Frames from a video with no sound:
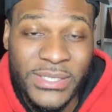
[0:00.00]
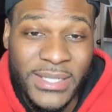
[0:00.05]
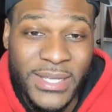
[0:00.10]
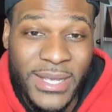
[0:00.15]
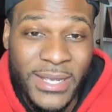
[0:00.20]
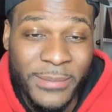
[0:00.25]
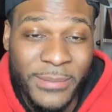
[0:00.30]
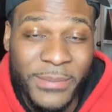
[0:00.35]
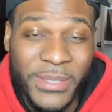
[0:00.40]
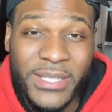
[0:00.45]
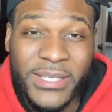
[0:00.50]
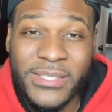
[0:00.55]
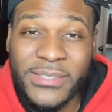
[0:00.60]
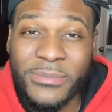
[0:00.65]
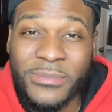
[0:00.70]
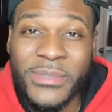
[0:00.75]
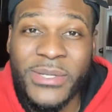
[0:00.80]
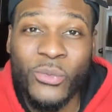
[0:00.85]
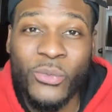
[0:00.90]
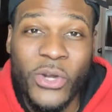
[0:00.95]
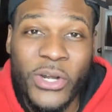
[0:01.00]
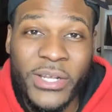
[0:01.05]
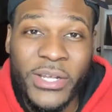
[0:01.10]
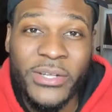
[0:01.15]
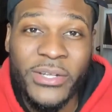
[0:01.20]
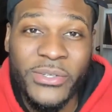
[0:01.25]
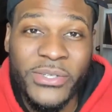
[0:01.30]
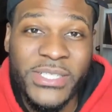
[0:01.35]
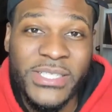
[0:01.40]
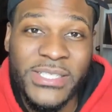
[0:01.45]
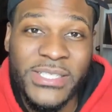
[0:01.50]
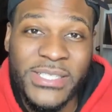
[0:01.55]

Game. He has been working.